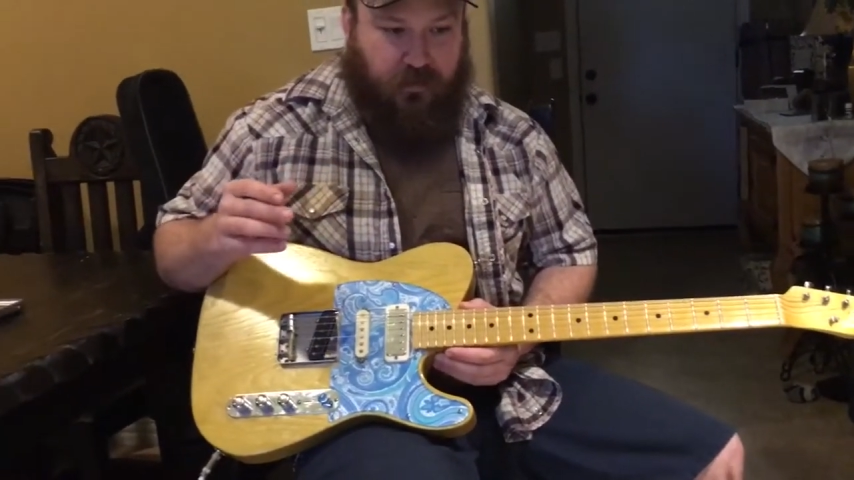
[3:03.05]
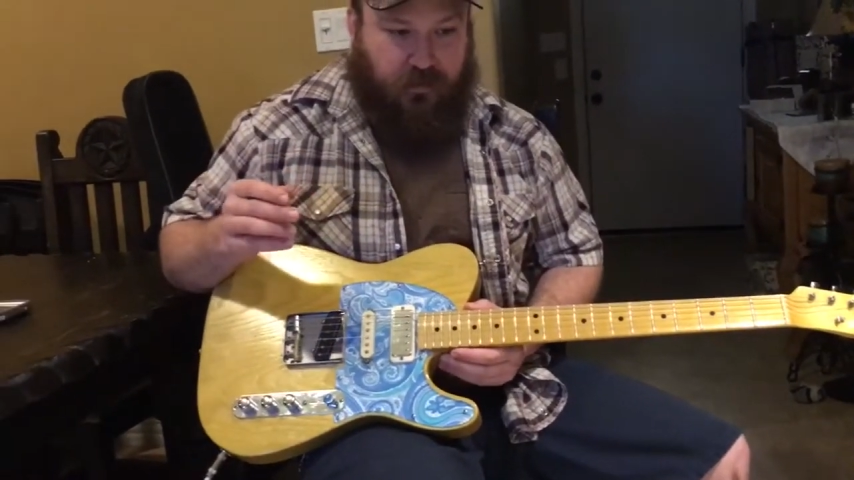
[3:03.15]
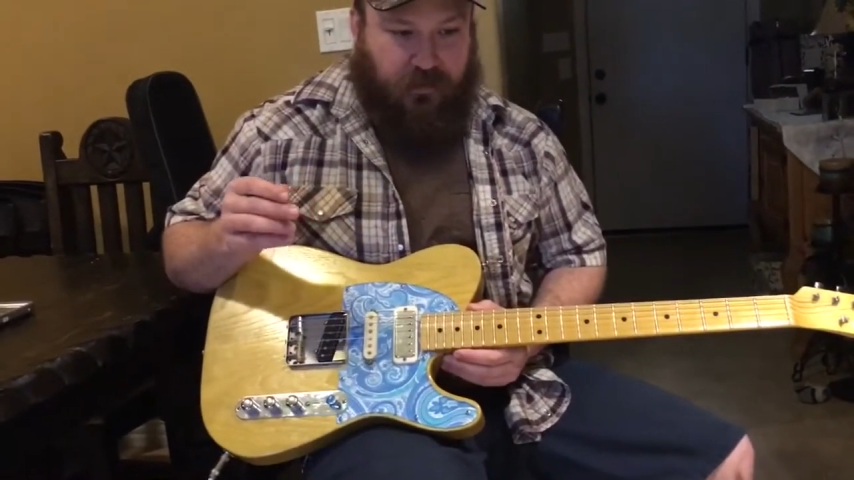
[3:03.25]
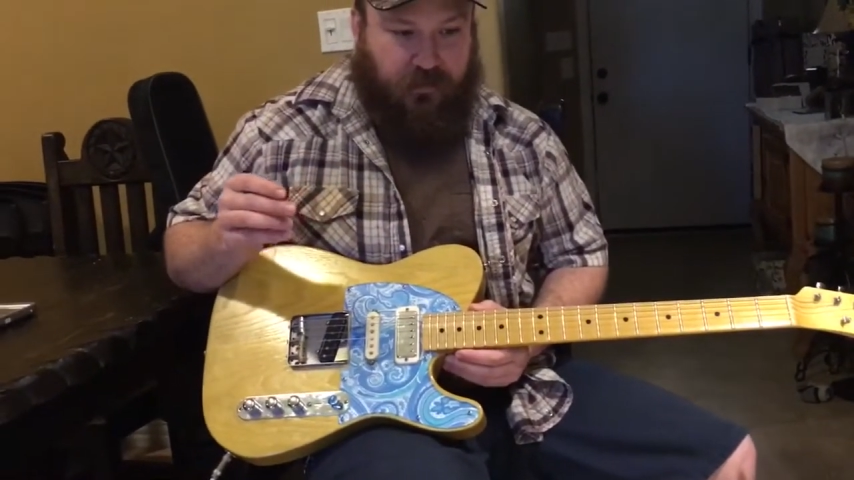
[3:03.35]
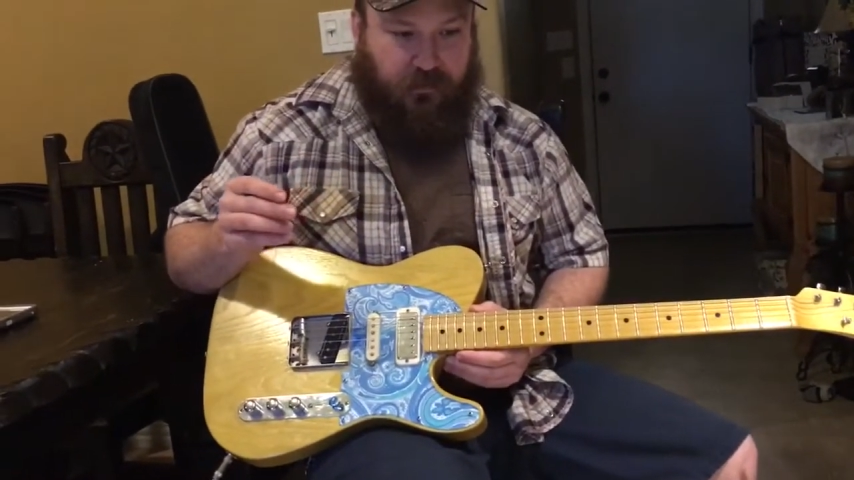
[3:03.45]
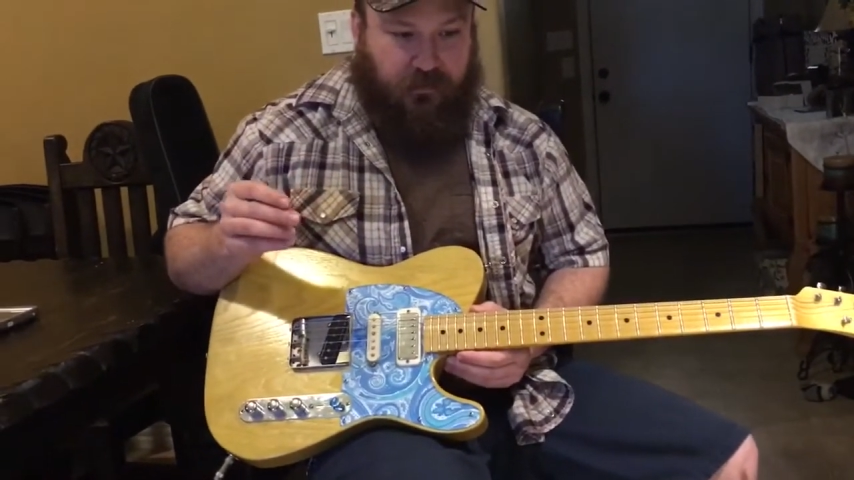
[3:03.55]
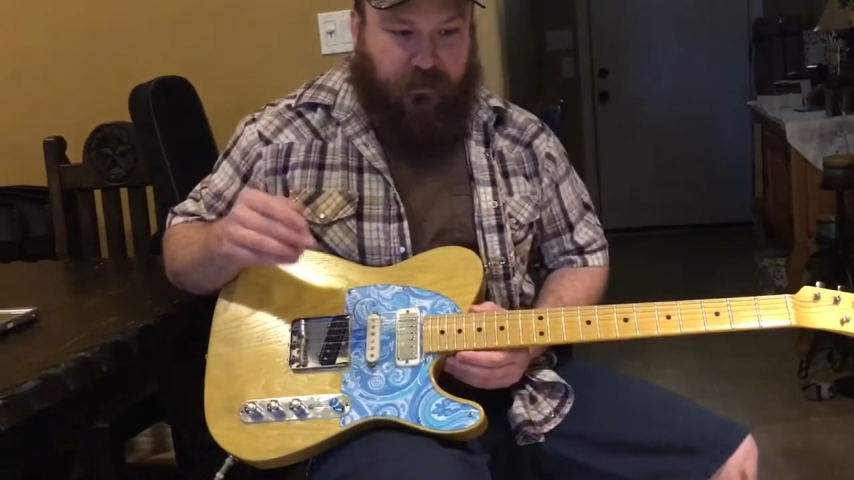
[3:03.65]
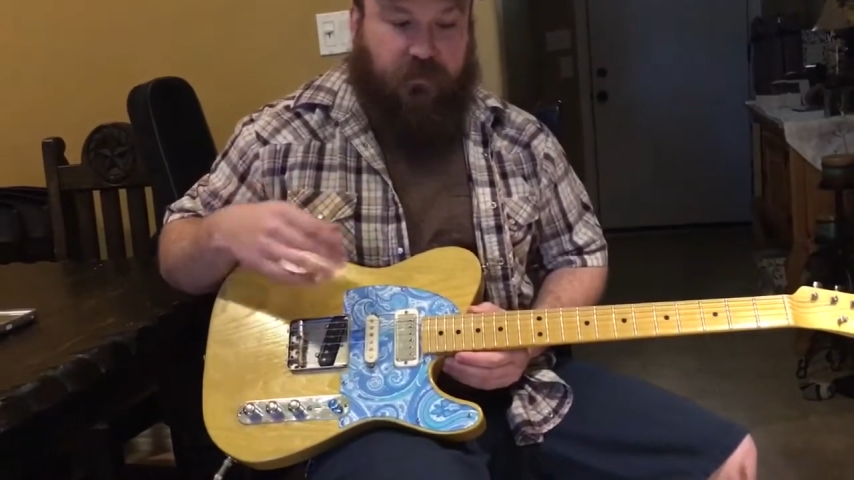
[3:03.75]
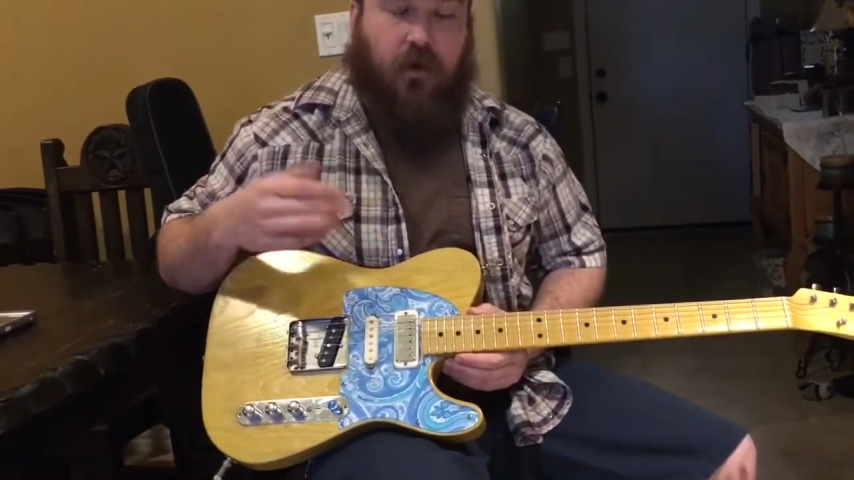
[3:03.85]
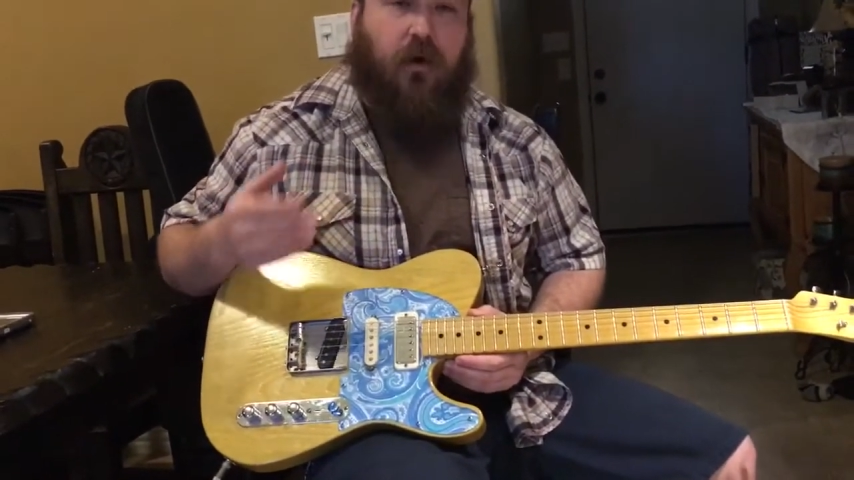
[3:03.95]
the
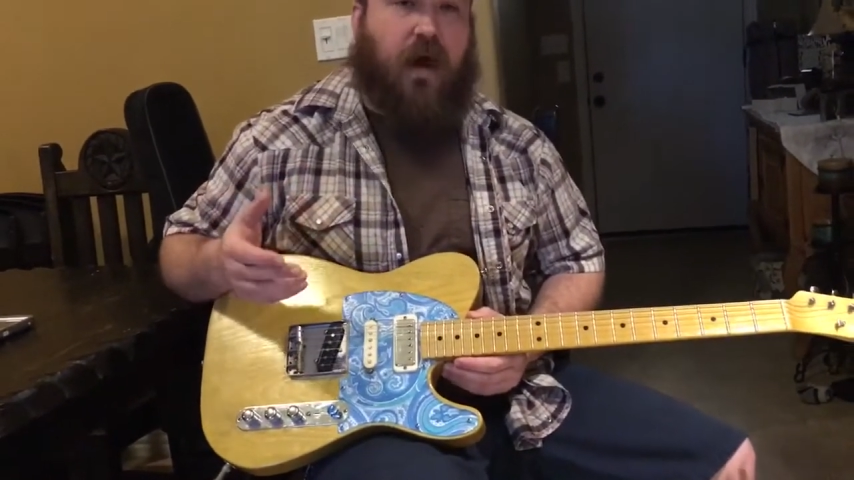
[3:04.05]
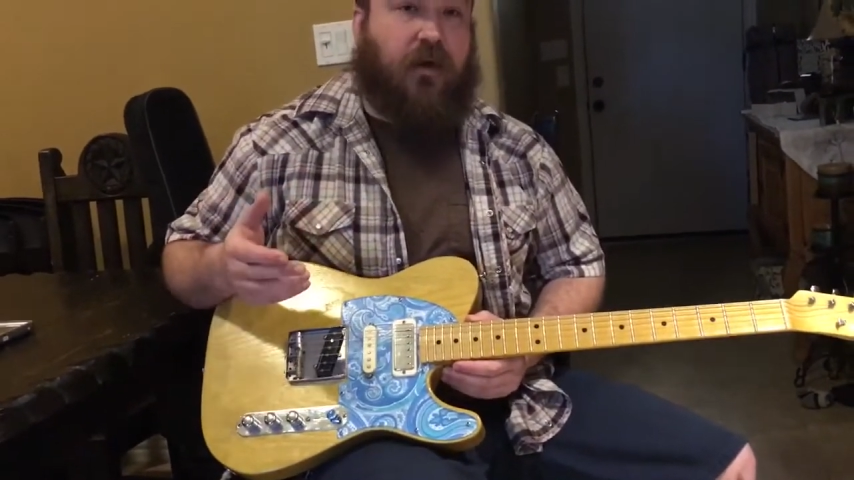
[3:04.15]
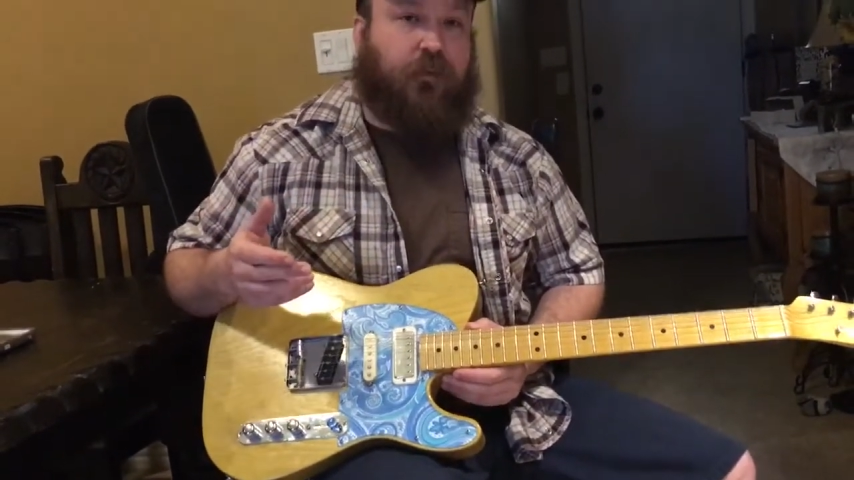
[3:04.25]
guitar I